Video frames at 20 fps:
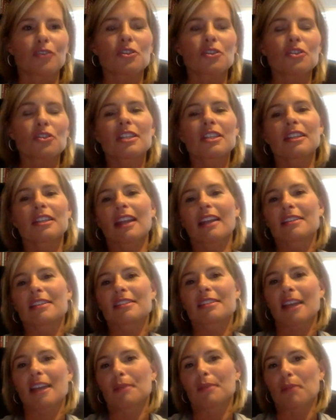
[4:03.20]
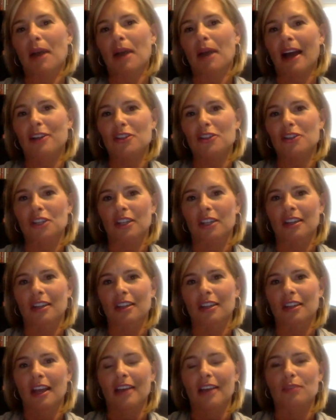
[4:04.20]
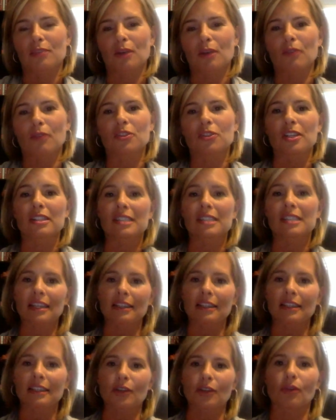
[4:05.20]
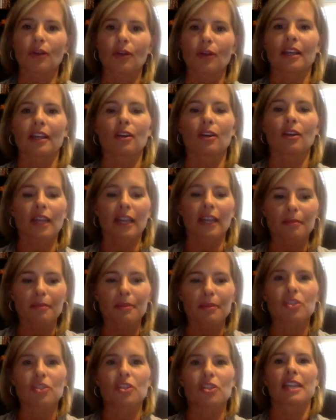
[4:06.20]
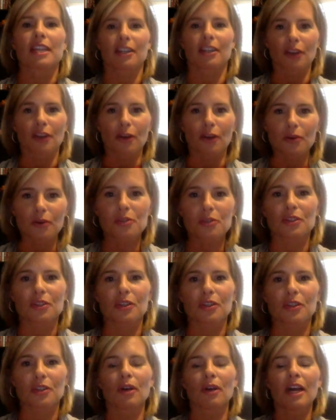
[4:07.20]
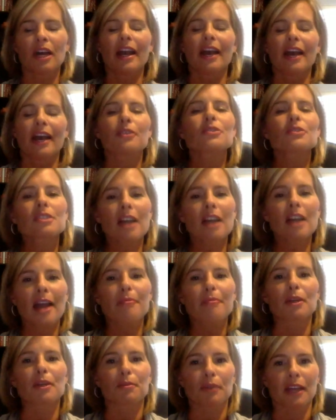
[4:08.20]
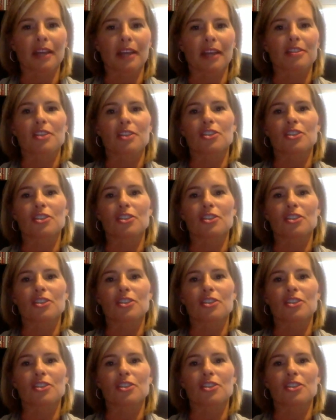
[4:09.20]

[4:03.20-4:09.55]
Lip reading: just see that excitement and passion as well as just sitting there going, okay, let me just take notes, and there's a time and a place.